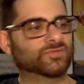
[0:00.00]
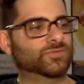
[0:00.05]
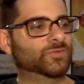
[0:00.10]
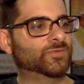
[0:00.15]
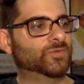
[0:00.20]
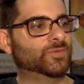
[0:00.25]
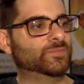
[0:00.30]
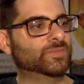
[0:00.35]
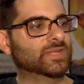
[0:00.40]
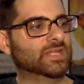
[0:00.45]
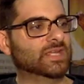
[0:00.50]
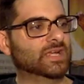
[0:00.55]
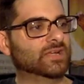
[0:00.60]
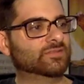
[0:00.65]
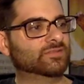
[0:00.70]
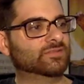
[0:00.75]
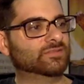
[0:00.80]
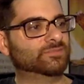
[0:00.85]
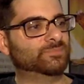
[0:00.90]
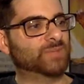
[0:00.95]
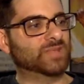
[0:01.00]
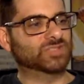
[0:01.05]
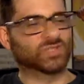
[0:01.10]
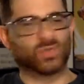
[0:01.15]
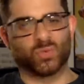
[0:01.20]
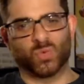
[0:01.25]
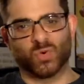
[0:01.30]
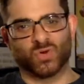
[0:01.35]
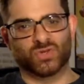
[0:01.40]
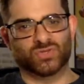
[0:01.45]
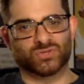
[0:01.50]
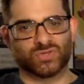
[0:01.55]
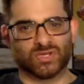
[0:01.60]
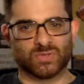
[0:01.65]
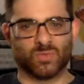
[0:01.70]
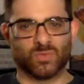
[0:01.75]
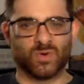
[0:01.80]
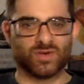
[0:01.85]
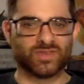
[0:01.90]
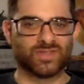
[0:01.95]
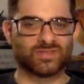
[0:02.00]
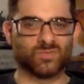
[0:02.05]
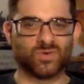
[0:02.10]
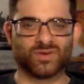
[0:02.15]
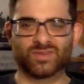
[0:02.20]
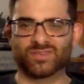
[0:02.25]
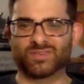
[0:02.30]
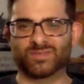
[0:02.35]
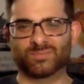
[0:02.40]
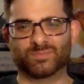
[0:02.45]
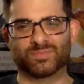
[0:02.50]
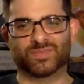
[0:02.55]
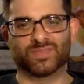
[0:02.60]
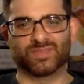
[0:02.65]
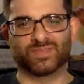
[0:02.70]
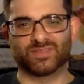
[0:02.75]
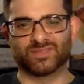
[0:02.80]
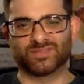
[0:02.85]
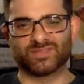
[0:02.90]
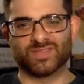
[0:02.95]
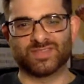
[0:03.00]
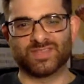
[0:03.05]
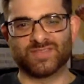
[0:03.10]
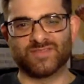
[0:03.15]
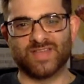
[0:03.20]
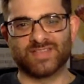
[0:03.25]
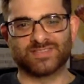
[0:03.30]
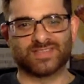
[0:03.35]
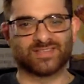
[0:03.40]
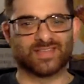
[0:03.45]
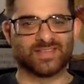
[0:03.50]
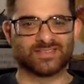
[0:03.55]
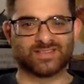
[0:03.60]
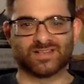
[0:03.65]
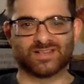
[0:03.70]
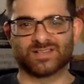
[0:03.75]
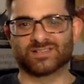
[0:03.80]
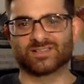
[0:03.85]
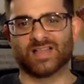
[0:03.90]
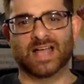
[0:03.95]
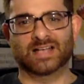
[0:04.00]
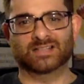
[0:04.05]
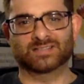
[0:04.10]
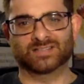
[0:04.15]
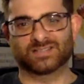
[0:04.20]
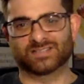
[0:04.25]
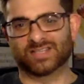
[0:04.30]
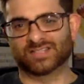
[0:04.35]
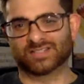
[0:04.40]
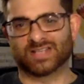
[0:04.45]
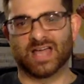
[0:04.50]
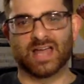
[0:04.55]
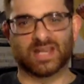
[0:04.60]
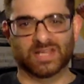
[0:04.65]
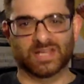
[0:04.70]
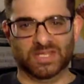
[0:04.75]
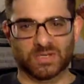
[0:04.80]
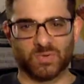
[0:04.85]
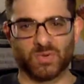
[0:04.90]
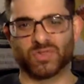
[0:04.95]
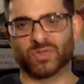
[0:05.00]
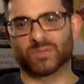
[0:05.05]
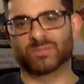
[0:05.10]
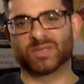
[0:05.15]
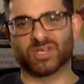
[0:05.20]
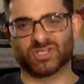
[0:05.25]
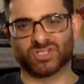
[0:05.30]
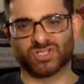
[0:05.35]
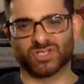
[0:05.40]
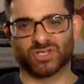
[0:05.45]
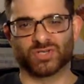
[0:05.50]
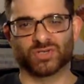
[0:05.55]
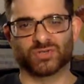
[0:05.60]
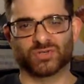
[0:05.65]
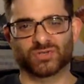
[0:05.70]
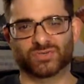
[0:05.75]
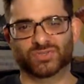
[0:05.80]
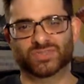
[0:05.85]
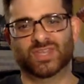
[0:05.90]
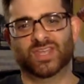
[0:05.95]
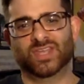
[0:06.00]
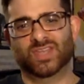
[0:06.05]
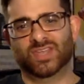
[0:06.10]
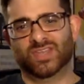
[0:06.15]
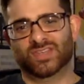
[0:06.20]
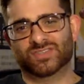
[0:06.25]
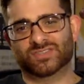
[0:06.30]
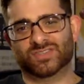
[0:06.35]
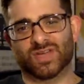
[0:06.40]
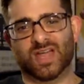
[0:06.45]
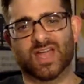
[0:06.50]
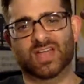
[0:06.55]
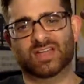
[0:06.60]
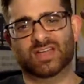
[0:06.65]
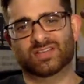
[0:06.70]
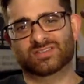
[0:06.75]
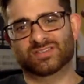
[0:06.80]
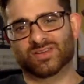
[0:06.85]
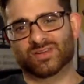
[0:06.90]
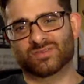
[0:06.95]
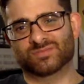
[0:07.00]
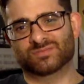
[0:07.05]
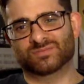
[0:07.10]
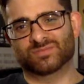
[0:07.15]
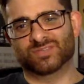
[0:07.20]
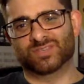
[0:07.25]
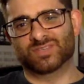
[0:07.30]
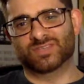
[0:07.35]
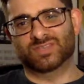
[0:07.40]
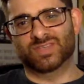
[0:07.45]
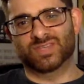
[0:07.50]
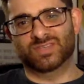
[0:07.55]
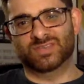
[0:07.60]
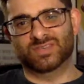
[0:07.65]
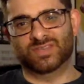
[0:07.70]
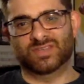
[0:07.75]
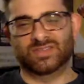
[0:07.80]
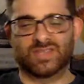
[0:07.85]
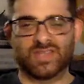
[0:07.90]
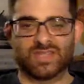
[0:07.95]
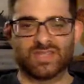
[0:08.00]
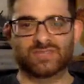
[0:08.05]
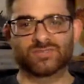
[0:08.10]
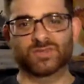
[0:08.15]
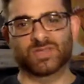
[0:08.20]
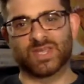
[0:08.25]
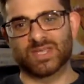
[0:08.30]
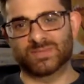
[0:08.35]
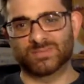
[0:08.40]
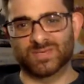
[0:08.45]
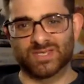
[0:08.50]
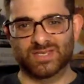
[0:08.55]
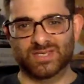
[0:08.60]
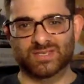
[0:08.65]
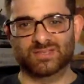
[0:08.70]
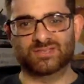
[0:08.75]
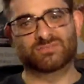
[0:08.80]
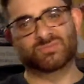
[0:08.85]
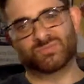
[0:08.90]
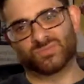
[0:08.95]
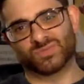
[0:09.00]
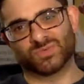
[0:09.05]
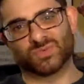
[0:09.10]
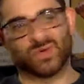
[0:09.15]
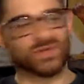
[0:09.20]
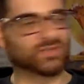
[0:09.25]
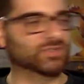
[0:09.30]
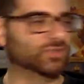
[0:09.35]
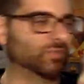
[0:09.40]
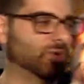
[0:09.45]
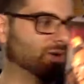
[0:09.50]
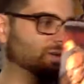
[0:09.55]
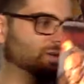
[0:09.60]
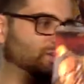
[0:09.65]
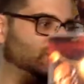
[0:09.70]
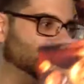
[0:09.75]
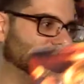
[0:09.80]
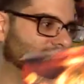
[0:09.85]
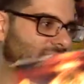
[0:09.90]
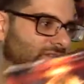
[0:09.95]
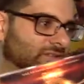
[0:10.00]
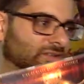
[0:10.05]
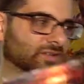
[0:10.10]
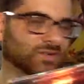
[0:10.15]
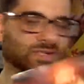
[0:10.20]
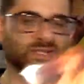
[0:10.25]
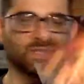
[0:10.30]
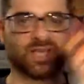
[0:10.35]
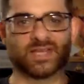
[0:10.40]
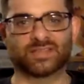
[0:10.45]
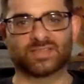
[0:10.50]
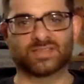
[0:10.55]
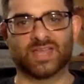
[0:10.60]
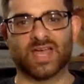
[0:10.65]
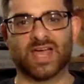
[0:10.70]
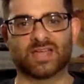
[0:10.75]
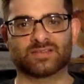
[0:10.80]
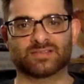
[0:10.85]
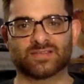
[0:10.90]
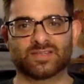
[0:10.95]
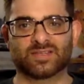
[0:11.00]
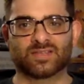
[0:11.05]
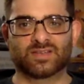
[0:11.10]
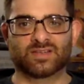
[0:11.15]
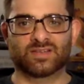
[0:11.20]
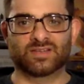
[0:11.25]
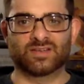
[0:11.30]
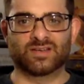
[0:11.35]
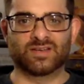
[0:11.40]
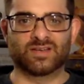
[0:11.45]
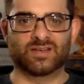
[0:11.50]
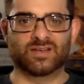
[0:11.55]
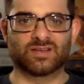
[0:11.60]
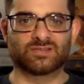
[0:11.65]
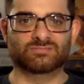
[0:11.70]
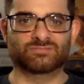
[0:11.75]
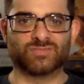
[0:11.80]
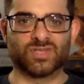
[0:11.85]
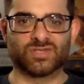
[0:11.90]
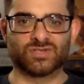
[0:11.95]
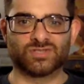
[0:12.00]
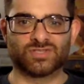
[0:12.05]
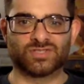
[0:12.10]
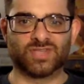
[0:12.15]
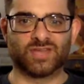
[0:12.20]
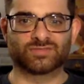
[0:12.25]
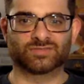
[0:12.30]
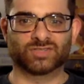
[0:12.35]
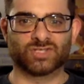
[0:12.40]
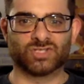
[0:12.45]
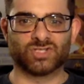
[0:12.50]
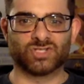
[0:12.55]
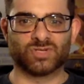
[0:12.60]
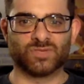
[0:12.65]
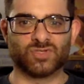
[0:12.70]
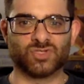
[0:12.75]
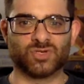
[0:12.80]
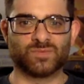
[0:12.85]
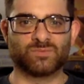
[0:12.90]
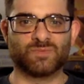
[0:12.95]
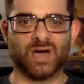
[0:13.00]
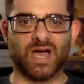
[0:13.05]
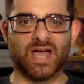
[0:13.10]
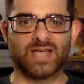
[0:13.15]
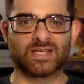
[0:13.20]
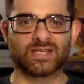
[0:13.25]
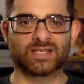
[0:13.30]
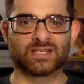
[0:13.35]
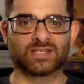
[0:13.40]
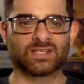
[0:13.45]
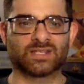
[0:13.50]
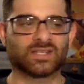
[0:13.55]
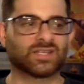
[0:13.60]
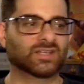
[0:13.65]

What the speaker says: for me, Best in the World is, like, one of the events I like to collect, because that's kind of, like, one of their big shows. So, if you're like me, you want to collect that, then you definitely should buy it.